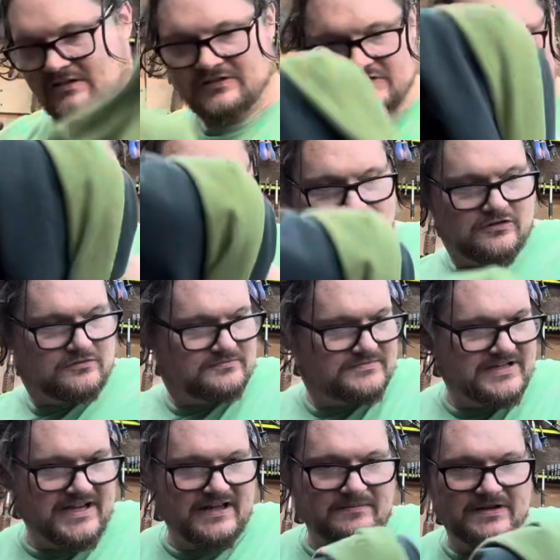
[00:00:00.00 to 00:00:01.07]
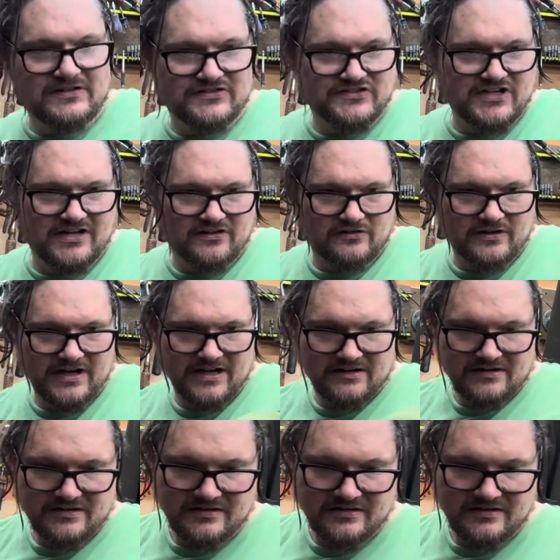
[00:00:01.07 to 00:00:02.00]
So again, Melanzana, great